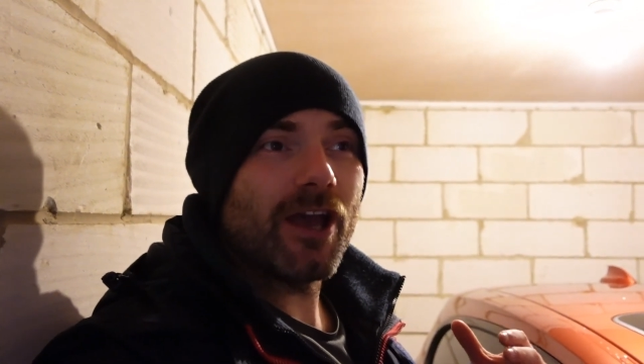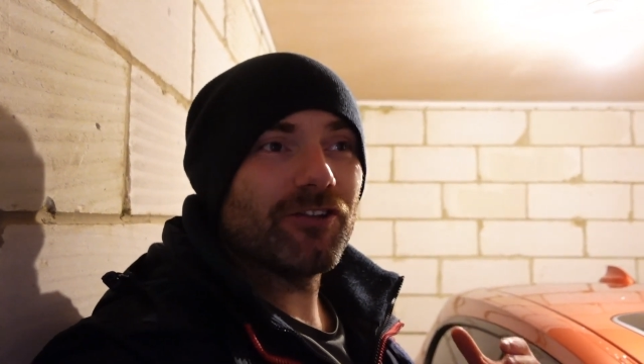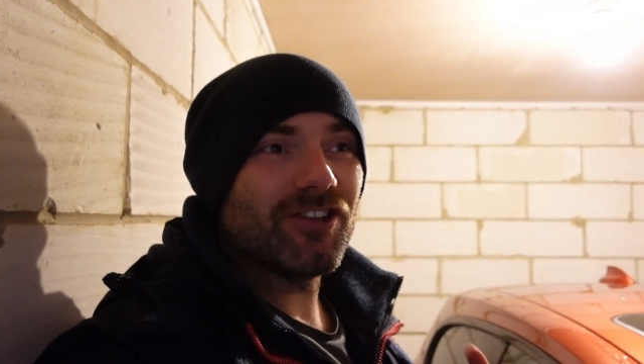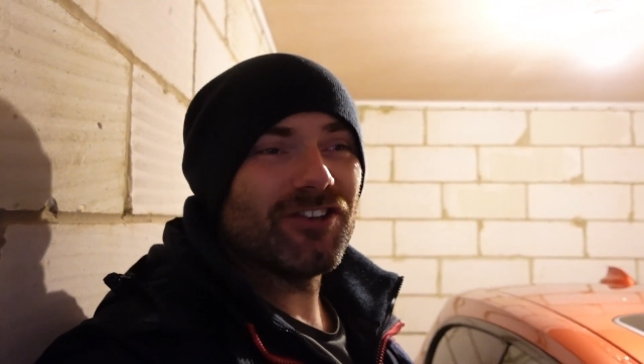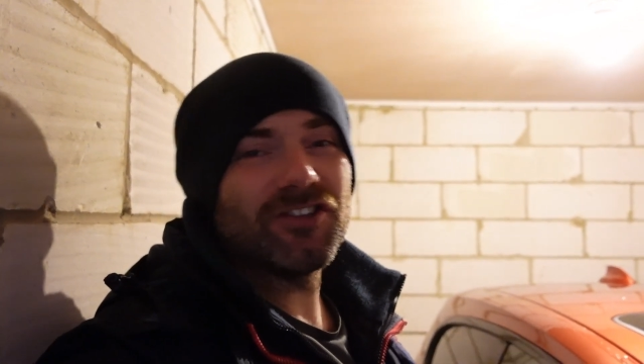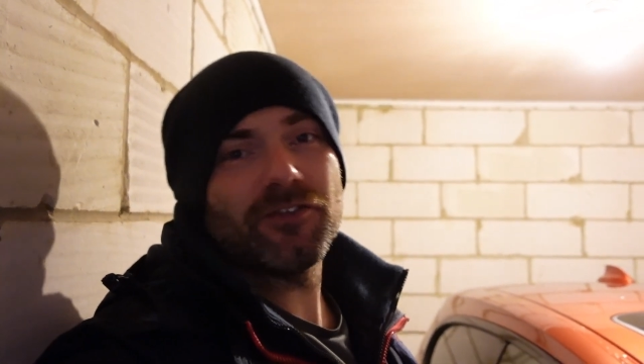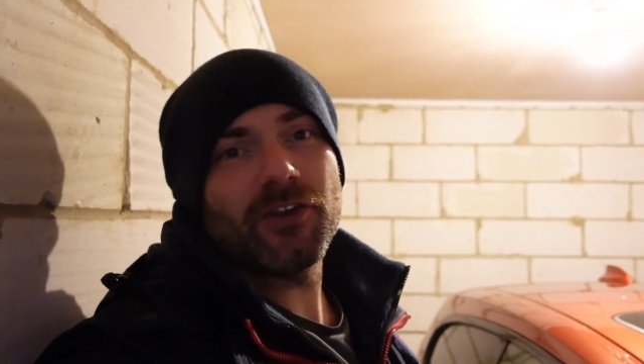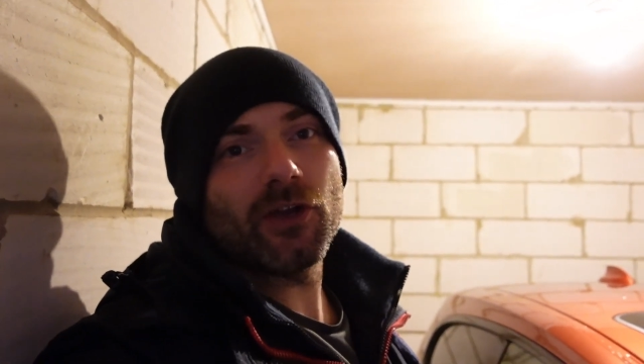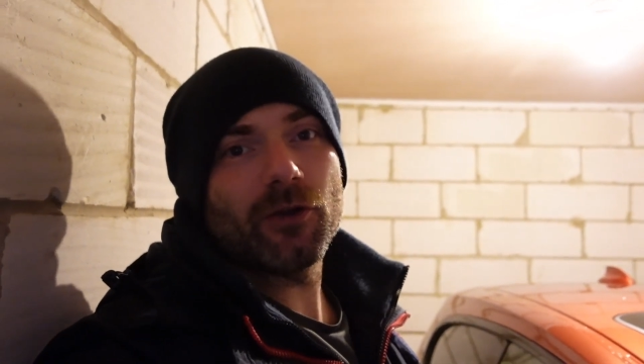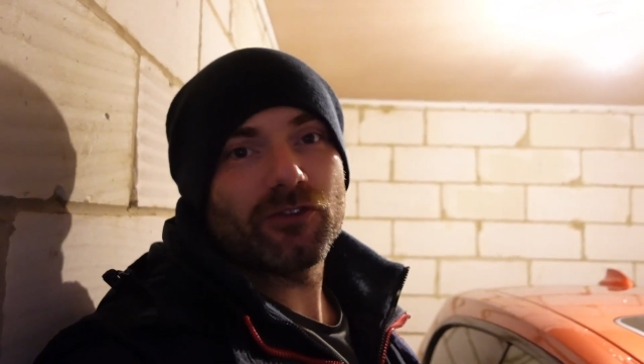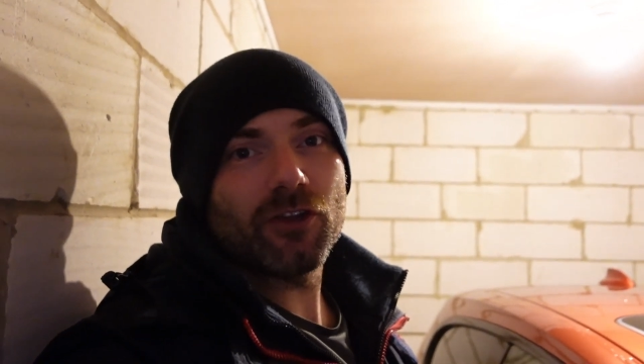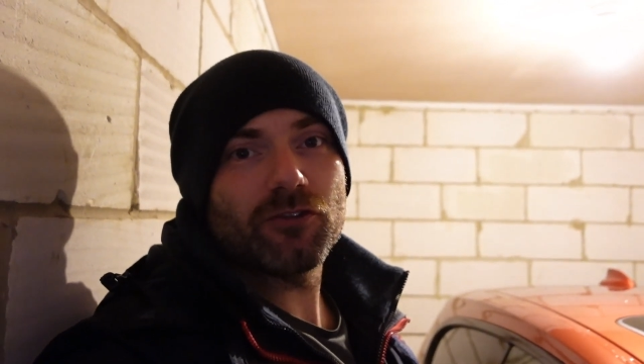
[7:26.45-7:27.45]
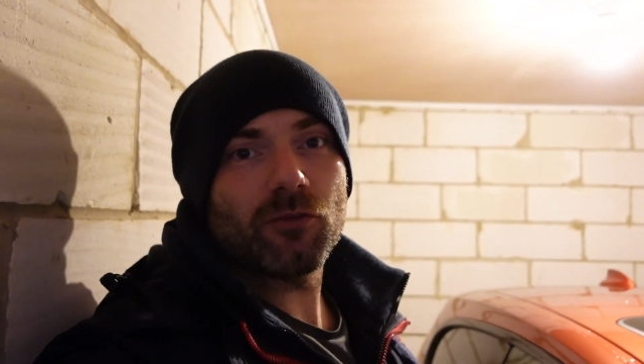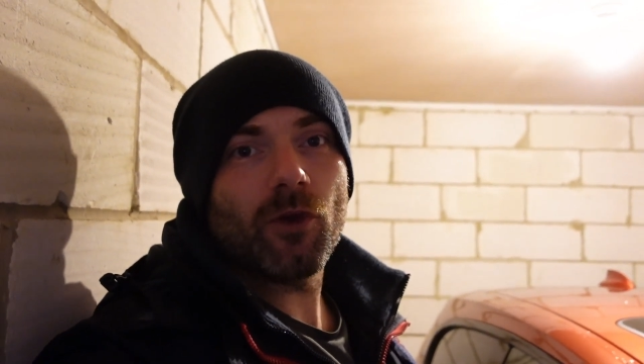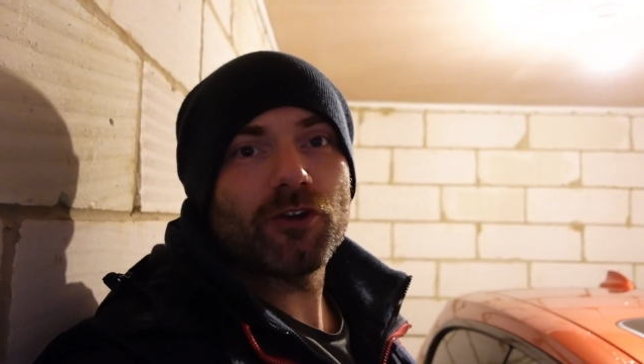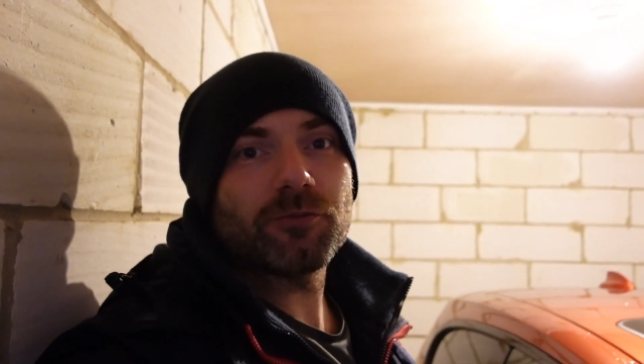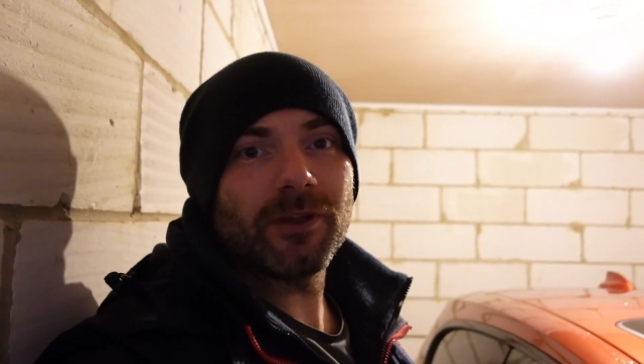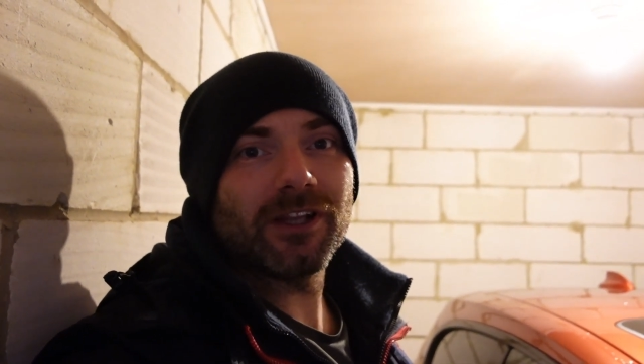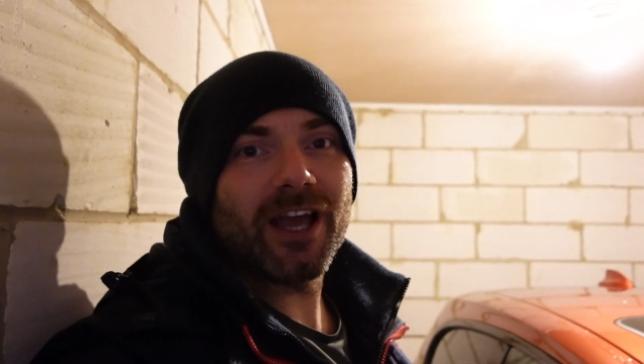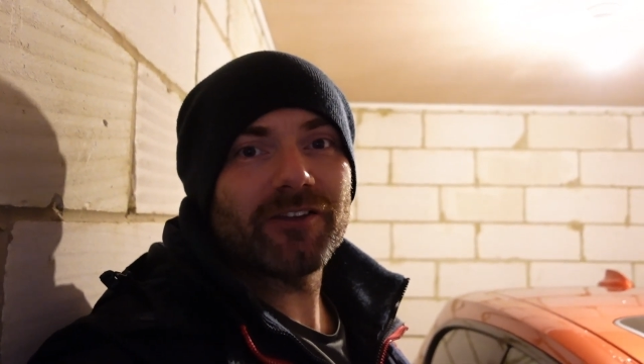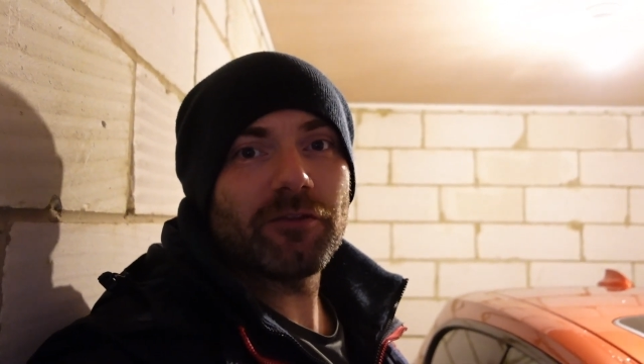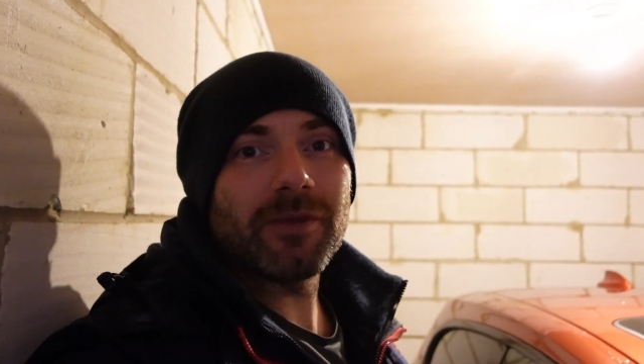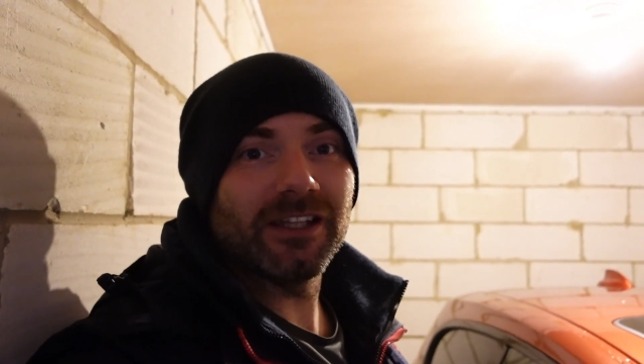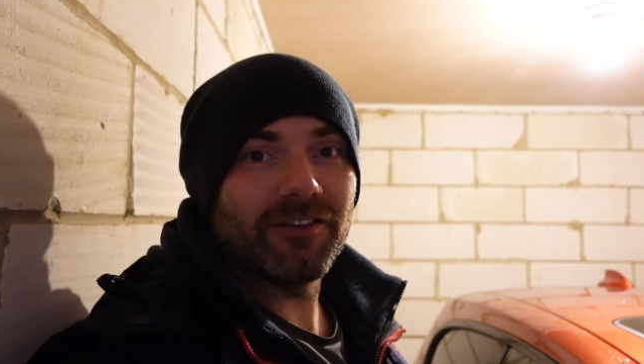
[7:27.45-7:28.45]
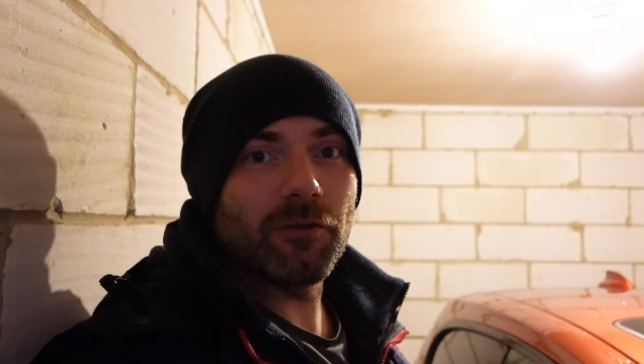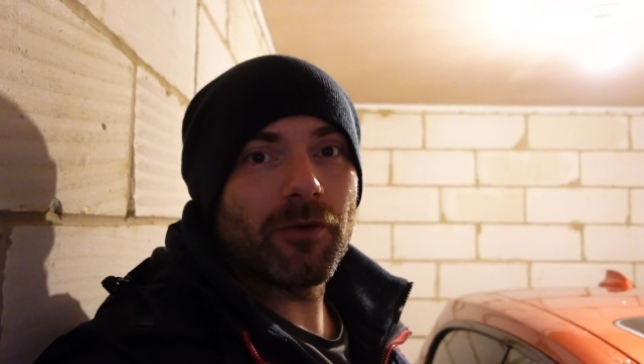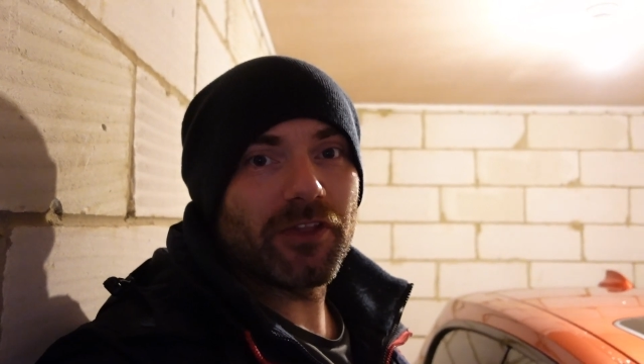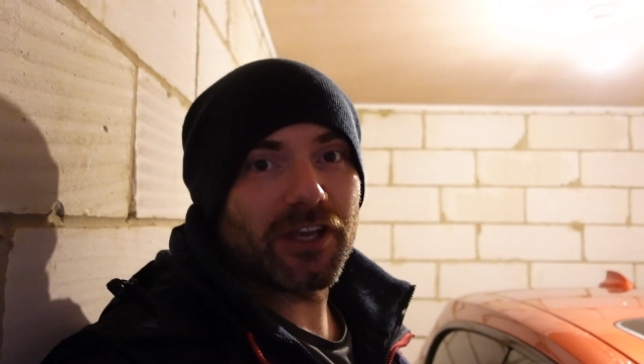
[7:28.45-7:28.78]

since this video in terms of what it's been like for me living with